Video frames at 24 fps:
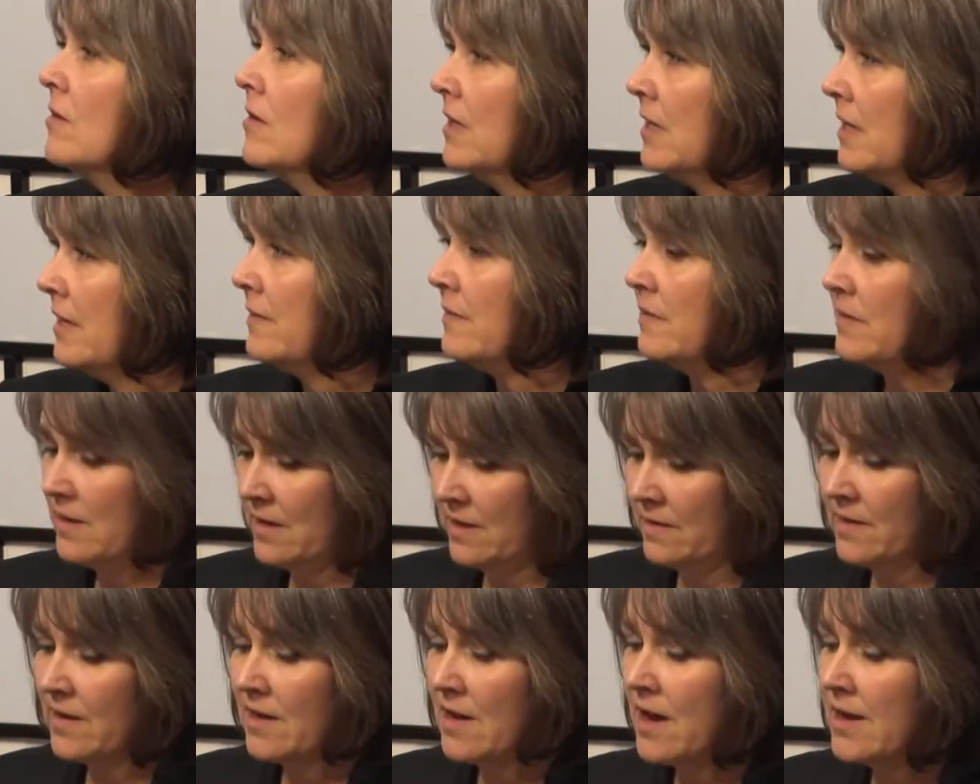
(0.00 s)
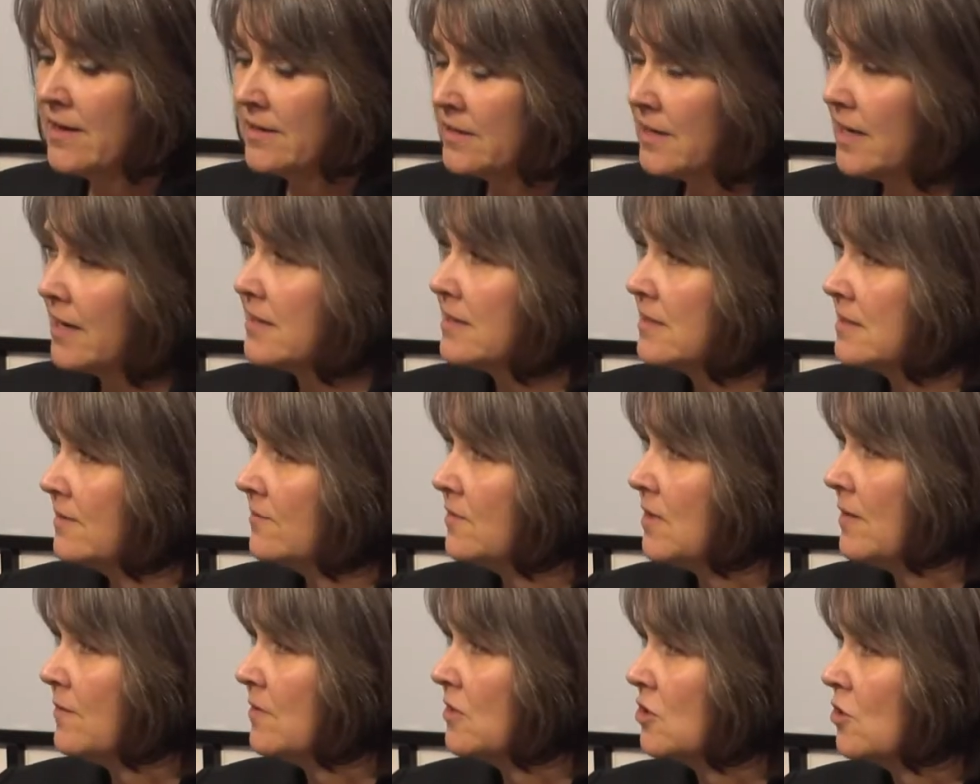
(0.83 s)
in, in the context of
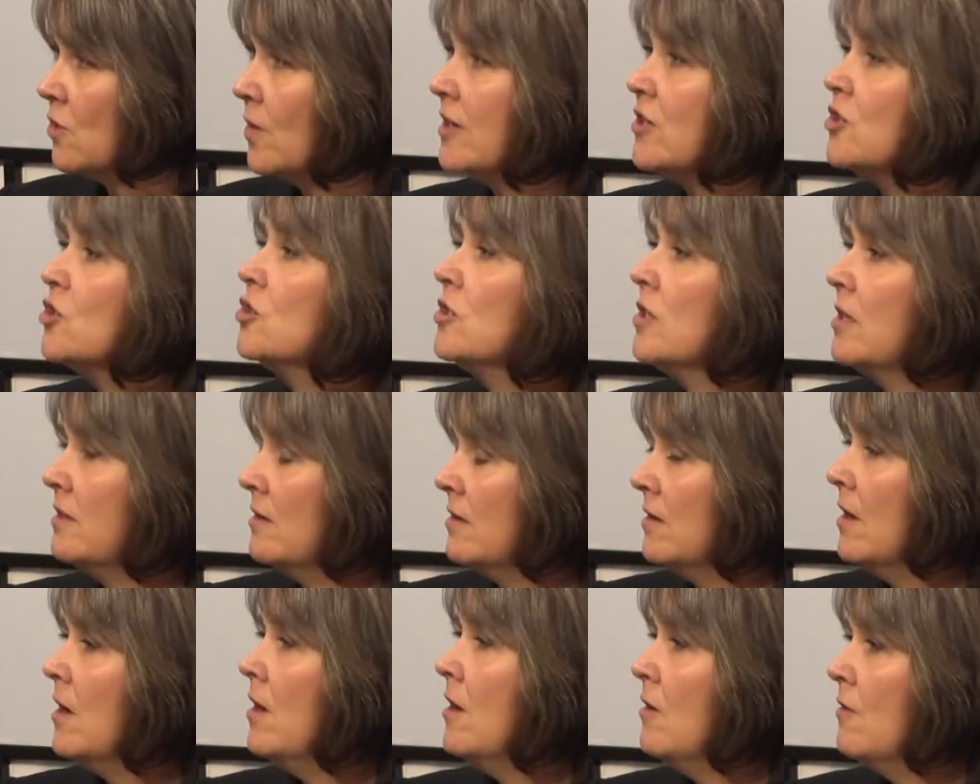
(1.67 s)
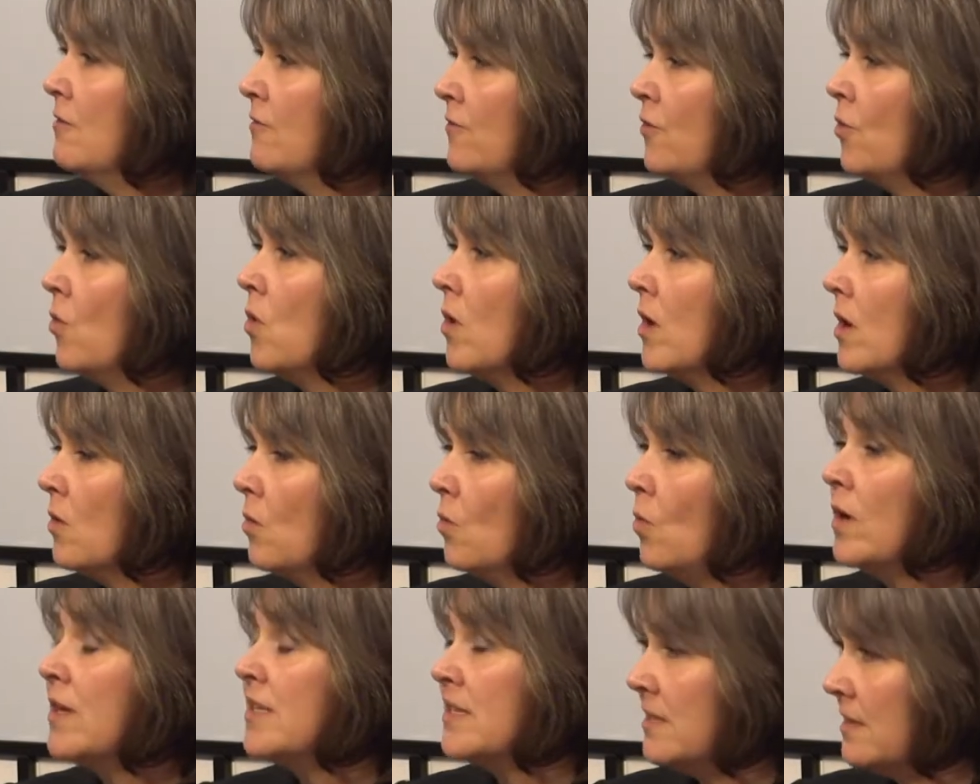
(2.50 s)
David's okay. question for
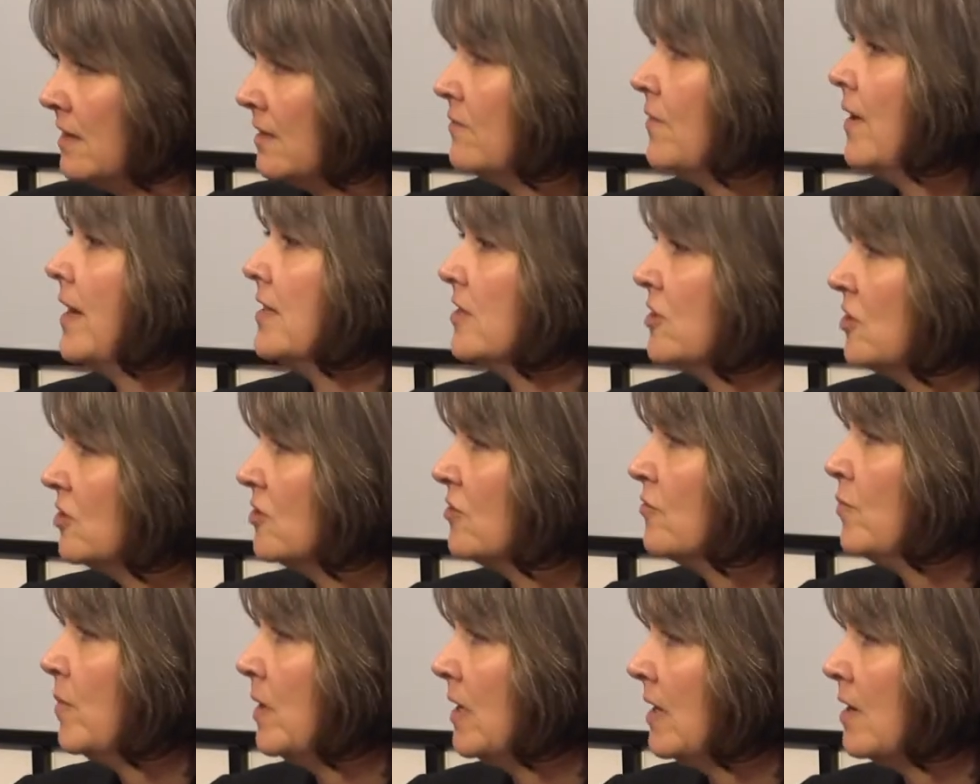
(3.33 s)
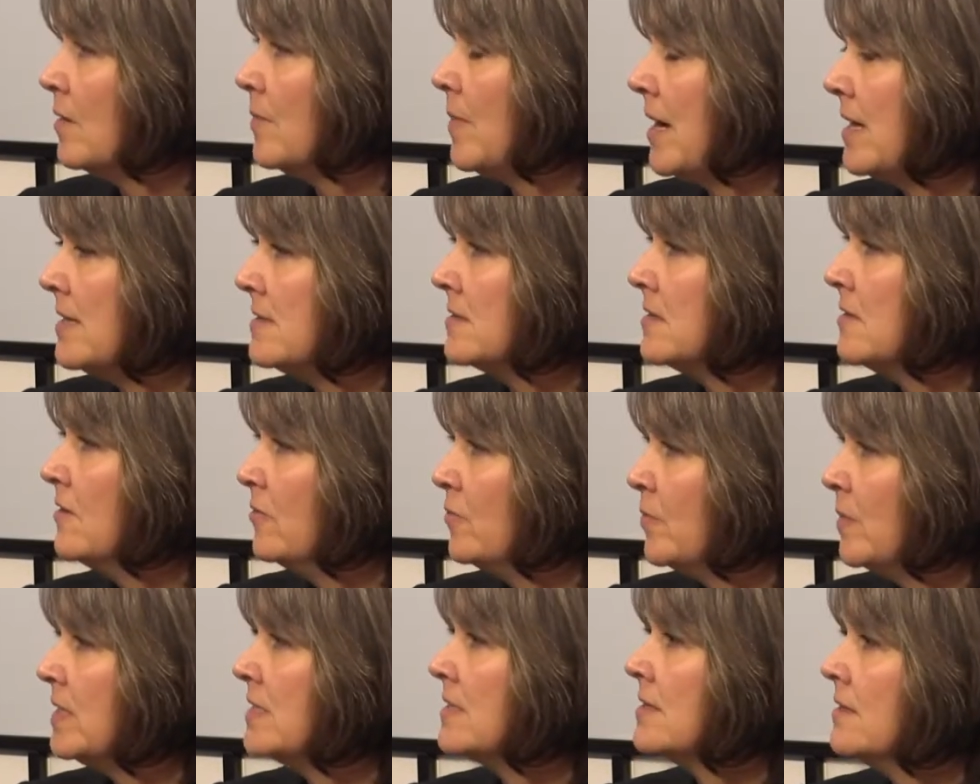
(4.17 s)
what's an advantage of being a positive
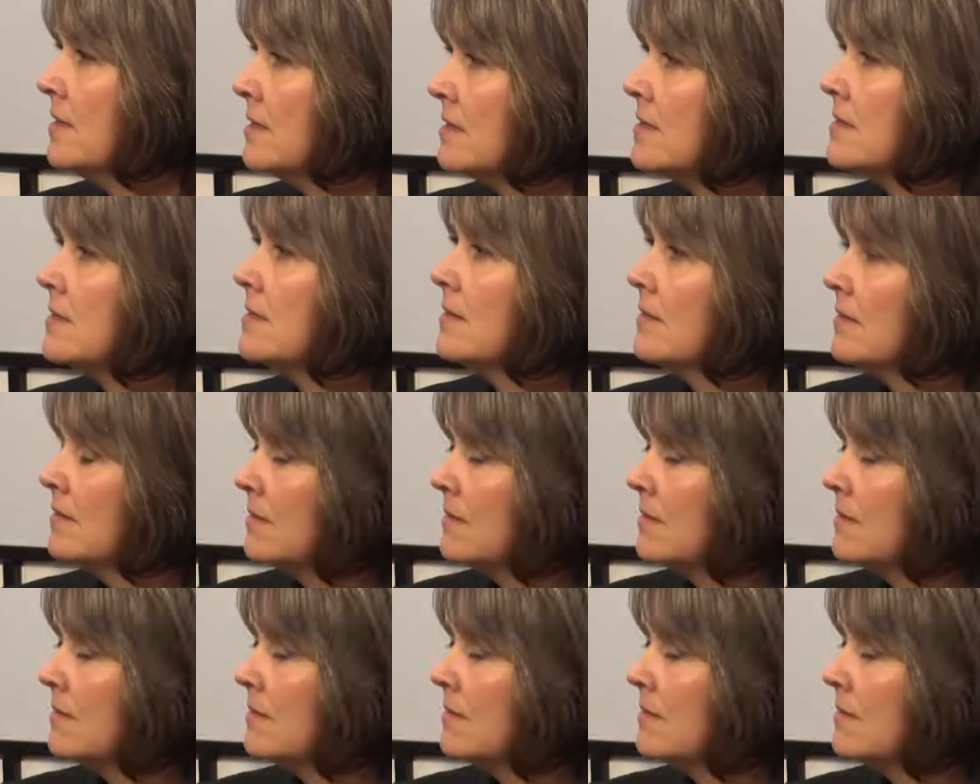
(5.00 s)
business. Sure.